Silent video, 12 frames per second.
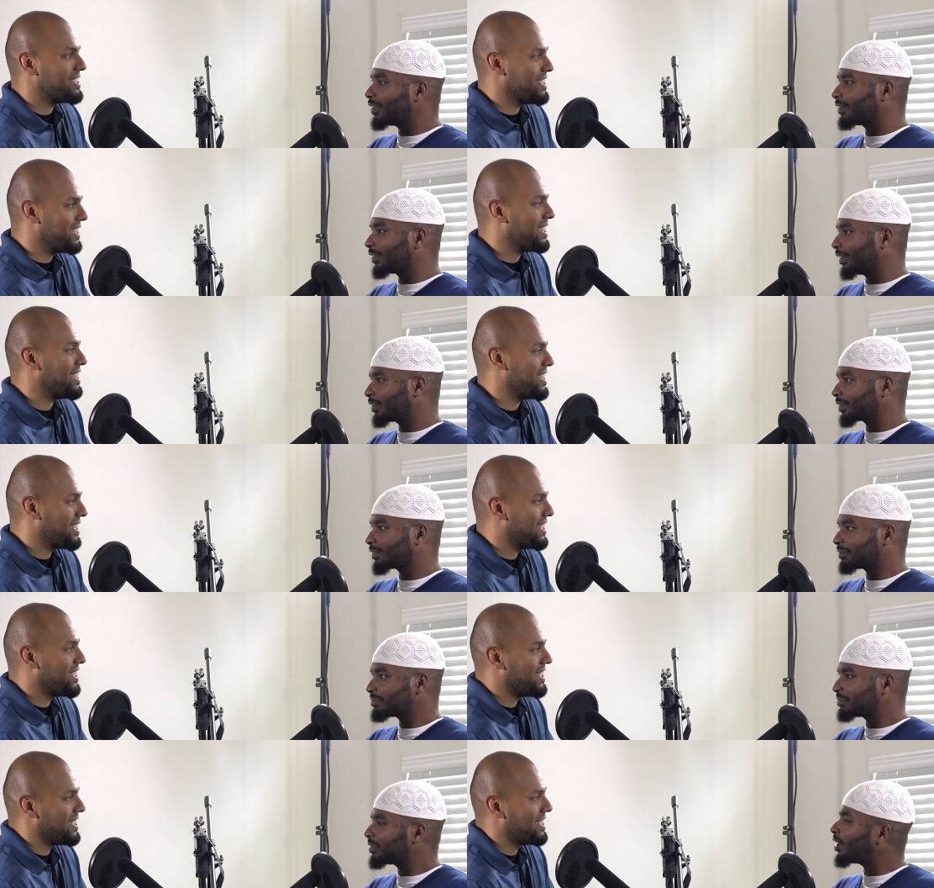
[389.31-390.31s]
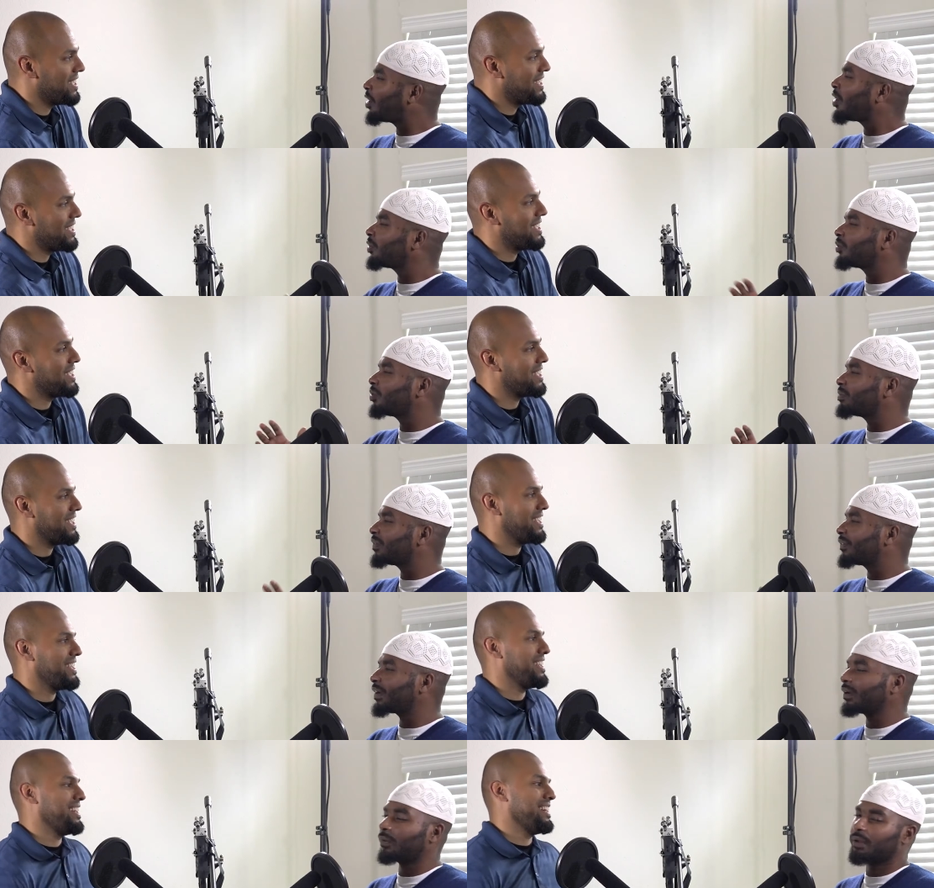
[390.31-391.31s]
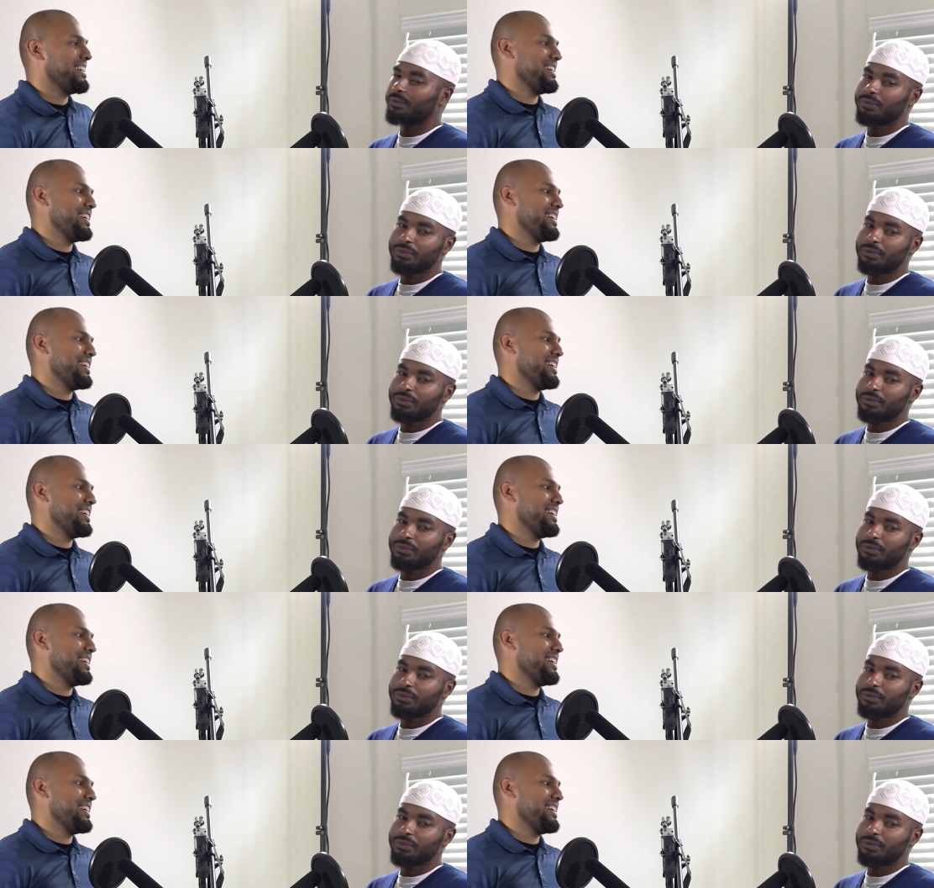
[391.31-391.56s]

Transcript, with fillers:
Speaker 1: these yeah. things. They all know me very well.